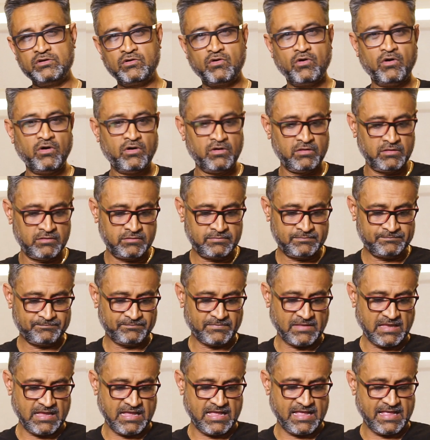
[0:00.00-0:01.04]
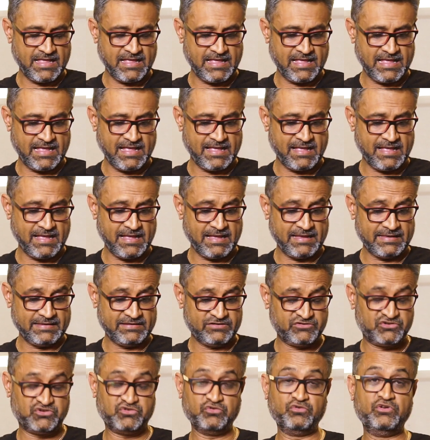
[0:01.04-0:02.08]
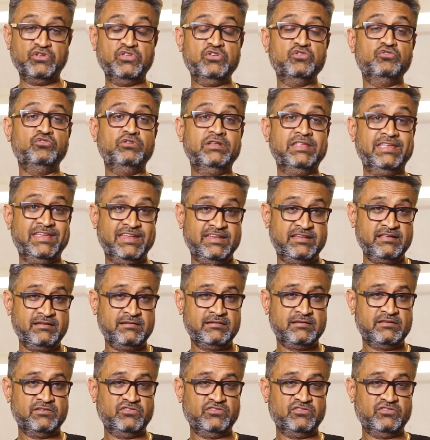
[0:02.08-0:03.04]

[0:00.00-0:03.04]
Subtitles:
call. Should he need